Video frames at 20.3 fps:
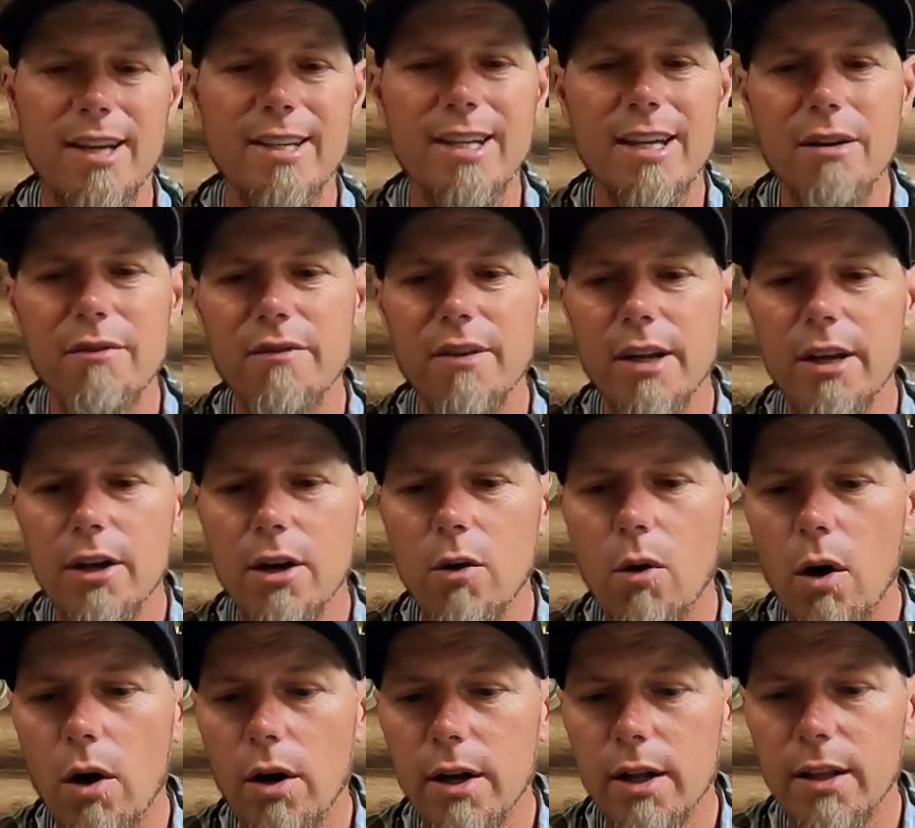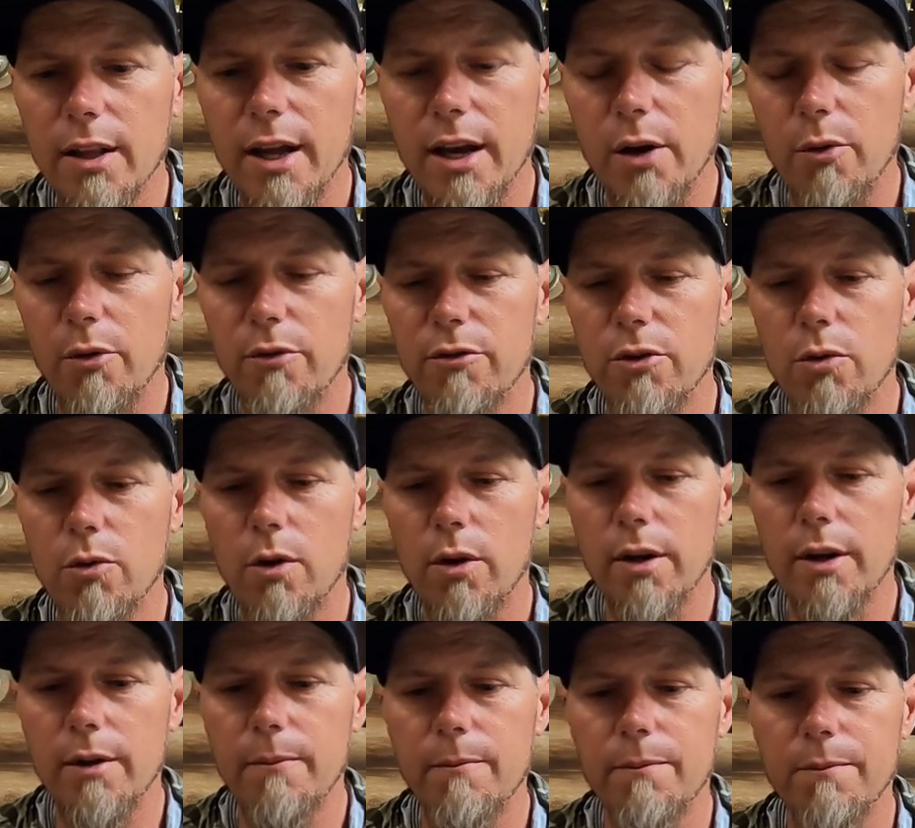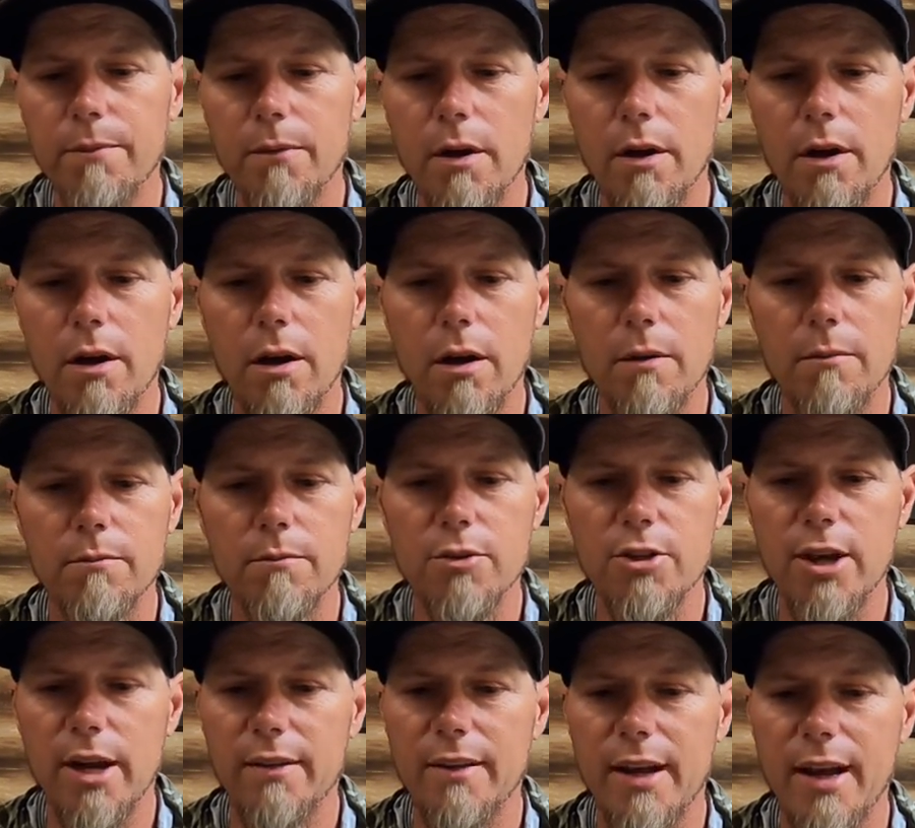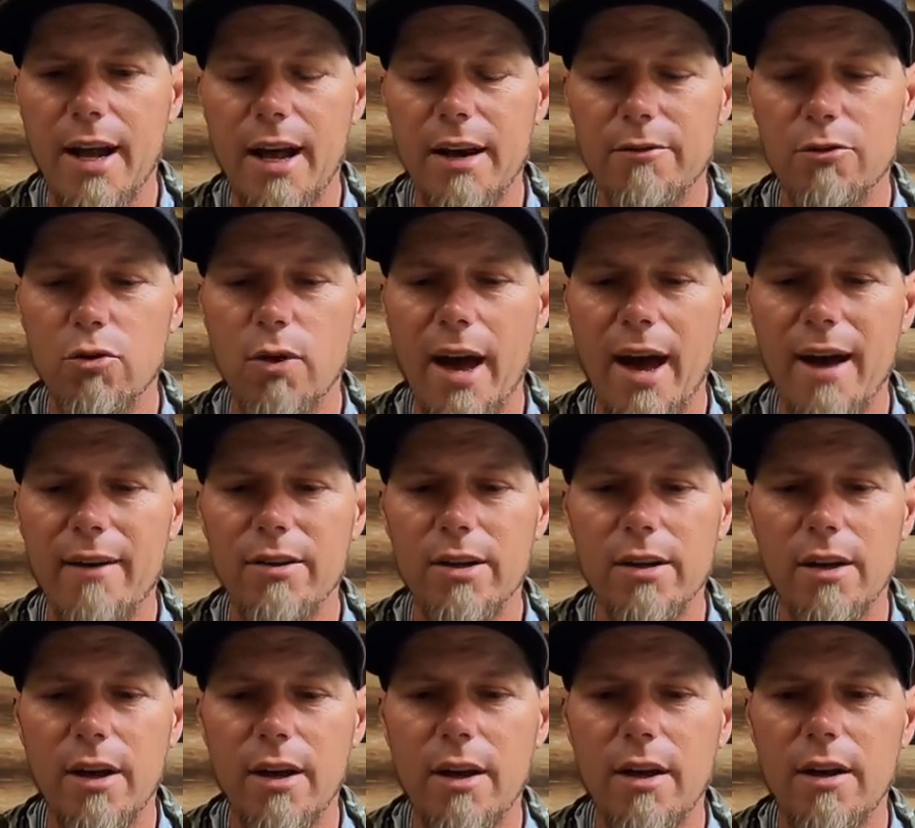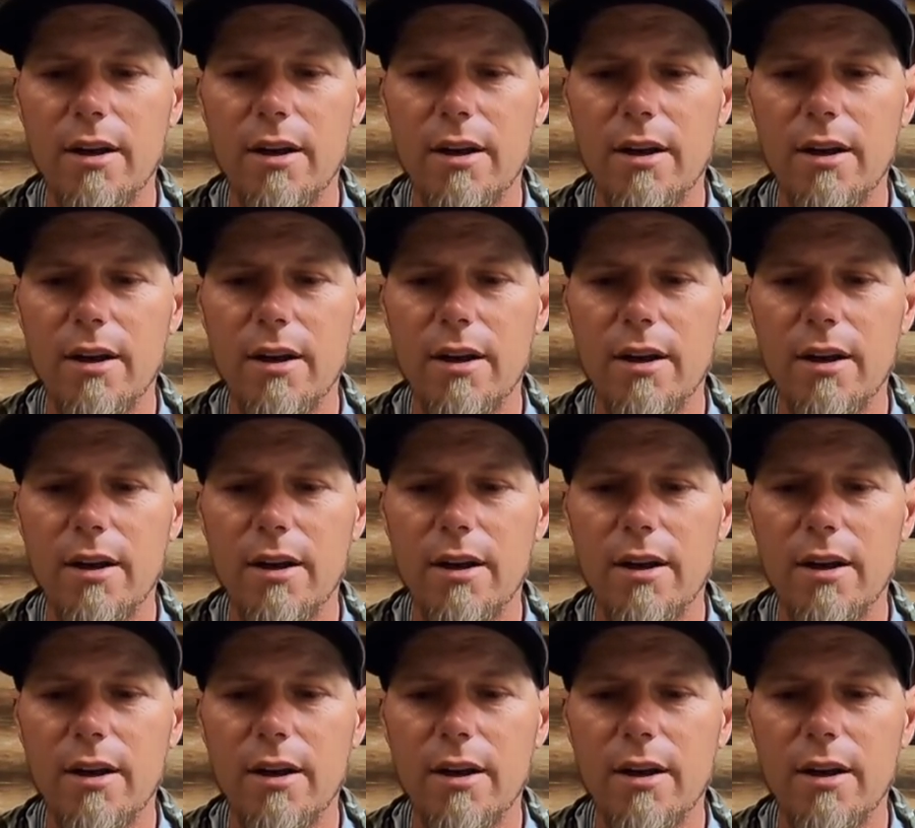I did a video on it, like a review on it. Um, check that out if you haven't.